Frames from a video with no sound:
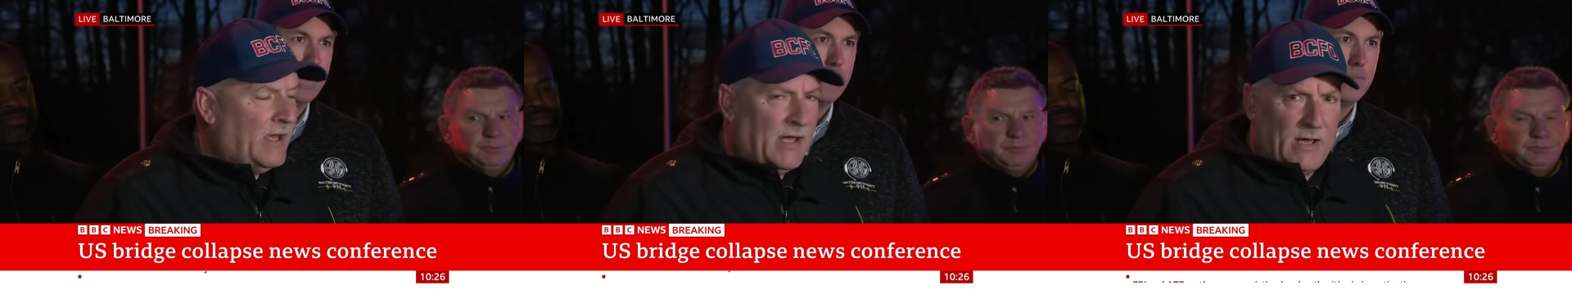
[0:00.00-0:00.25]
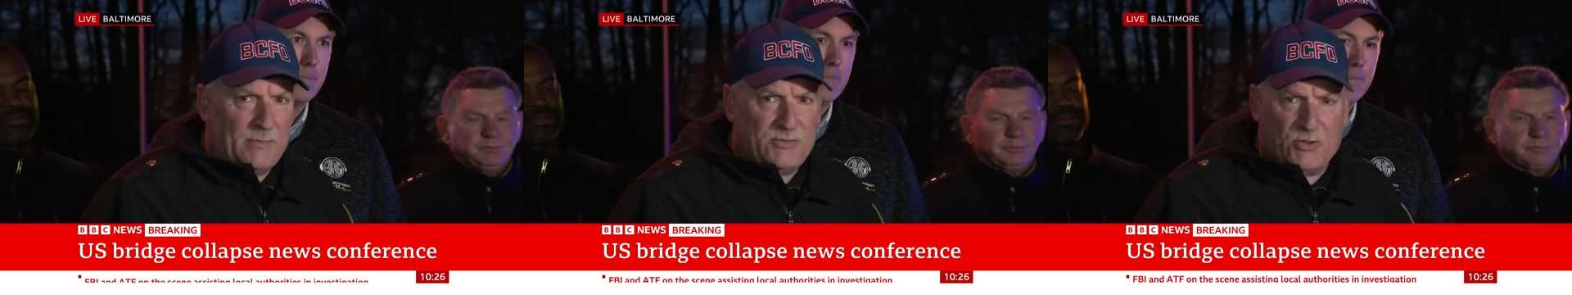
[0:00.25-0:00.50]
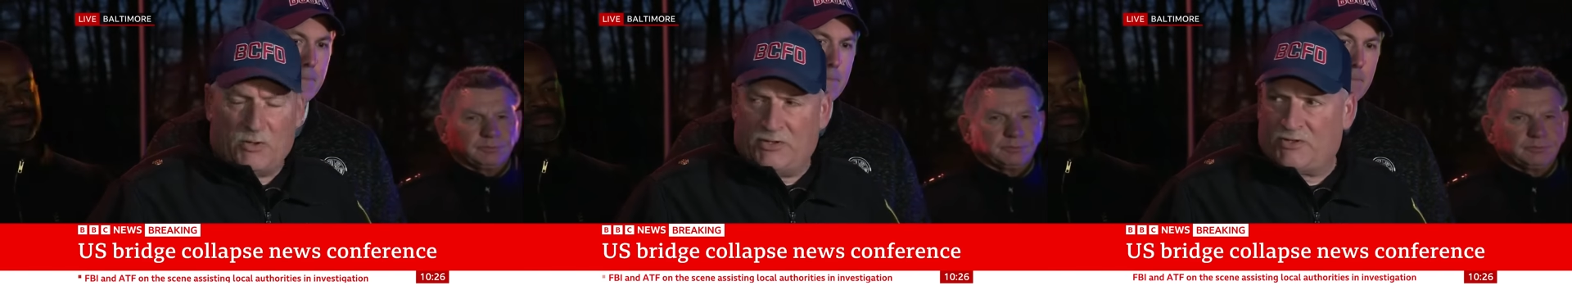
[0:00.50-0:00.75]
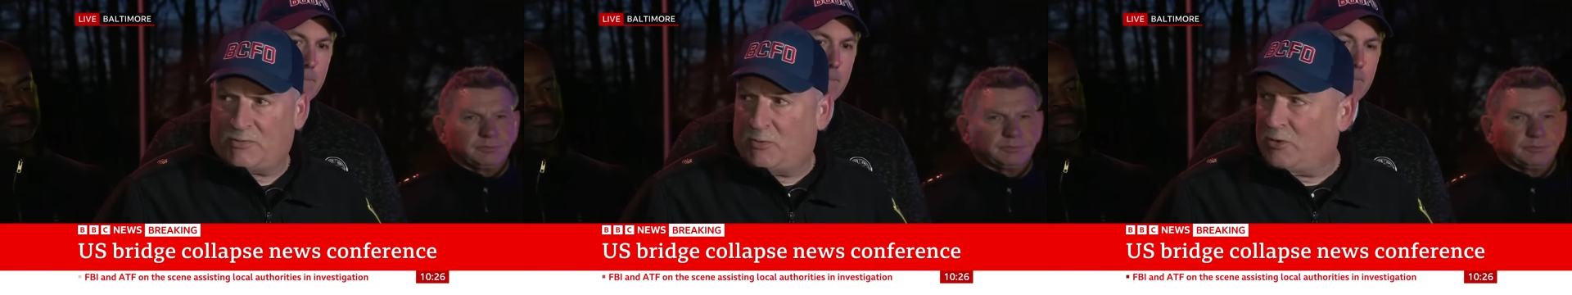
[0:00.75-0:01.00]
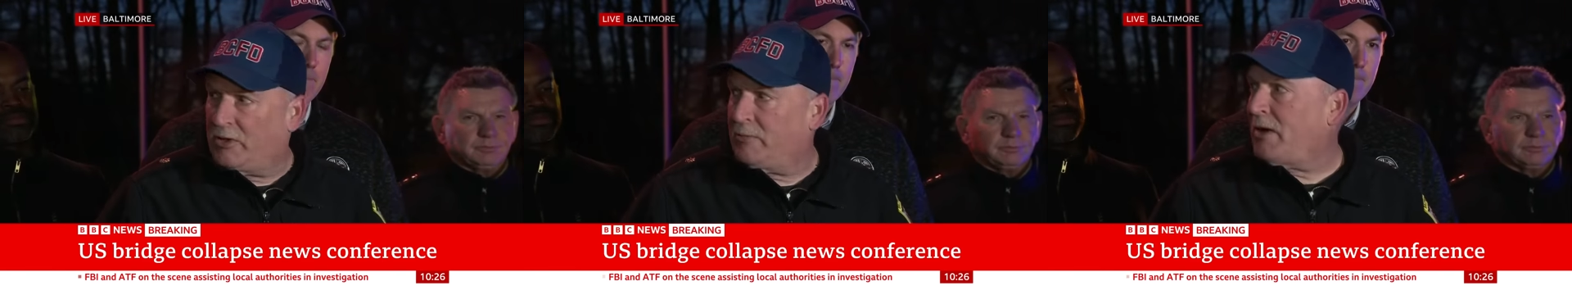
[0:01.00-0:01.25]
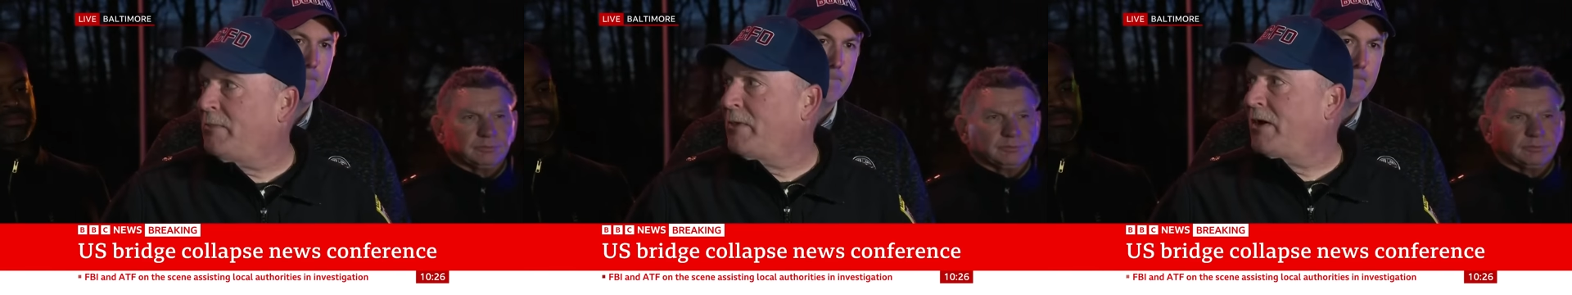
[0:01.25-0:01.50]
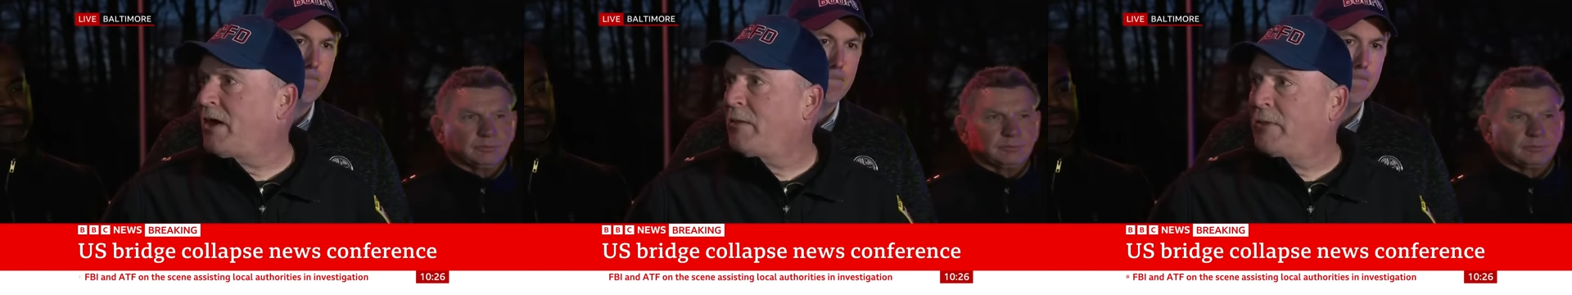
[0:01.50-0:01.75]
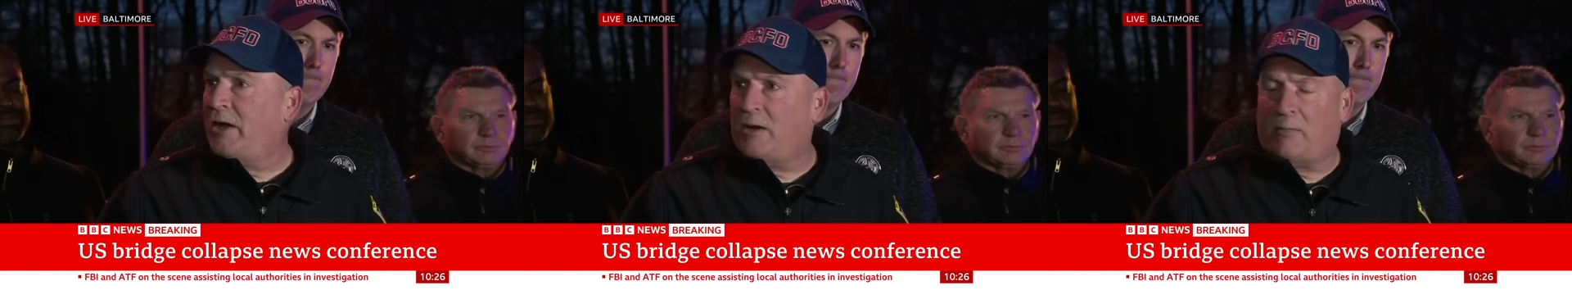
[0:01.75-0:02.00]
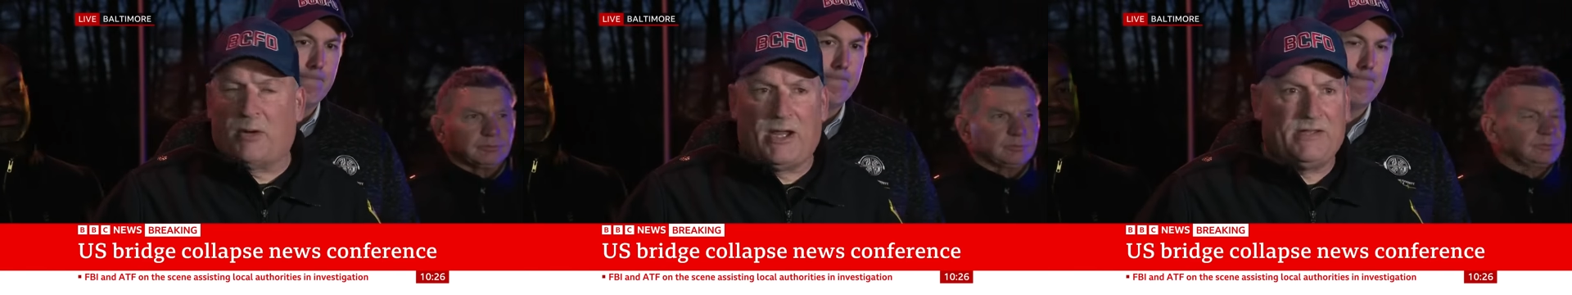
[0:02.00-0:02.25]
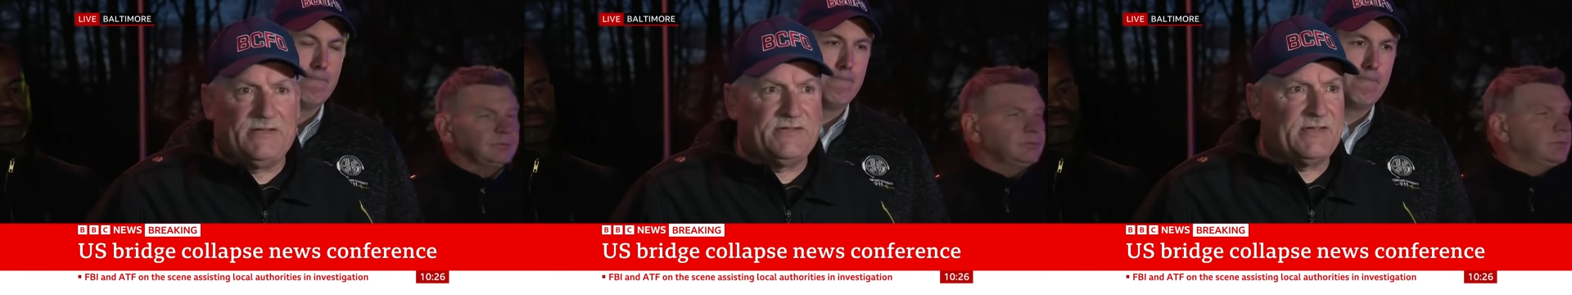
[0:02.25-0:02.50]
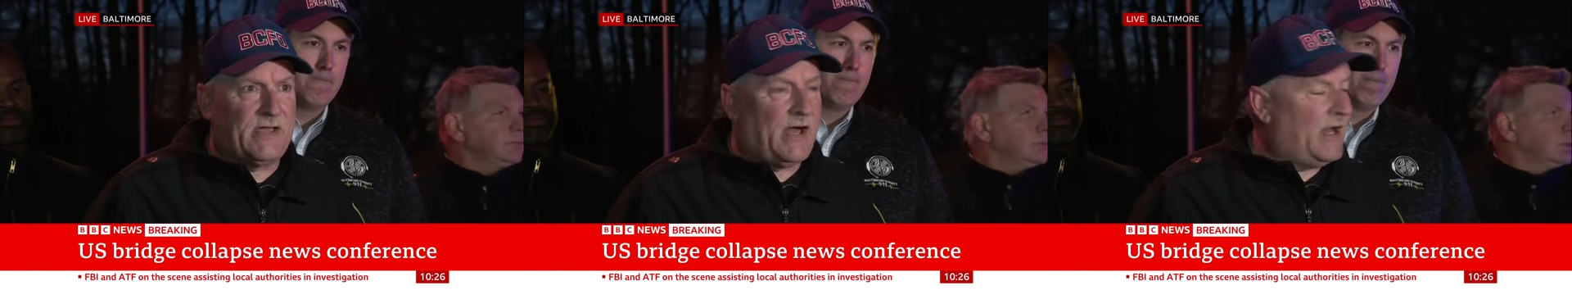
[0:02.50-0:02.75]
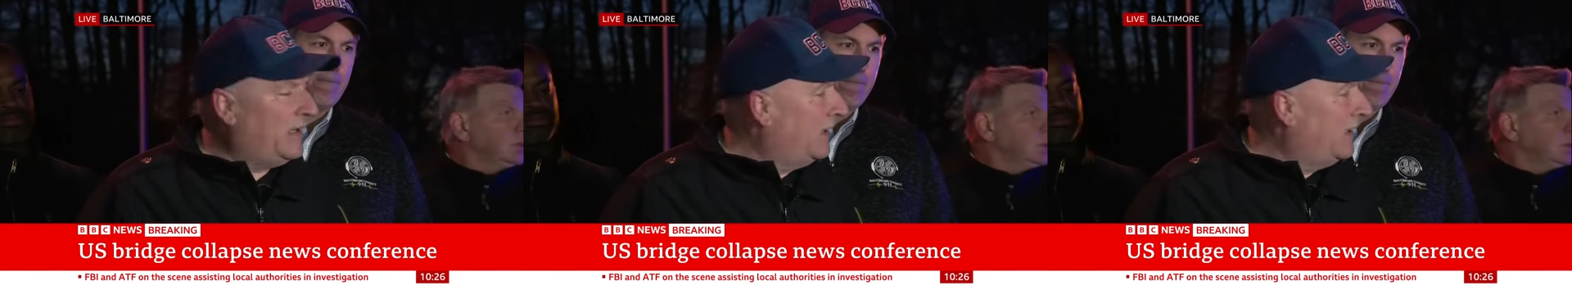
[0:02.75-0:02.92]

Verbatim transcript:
Speaker 1: I'm joined this morning by our Mayor Brandon Scott,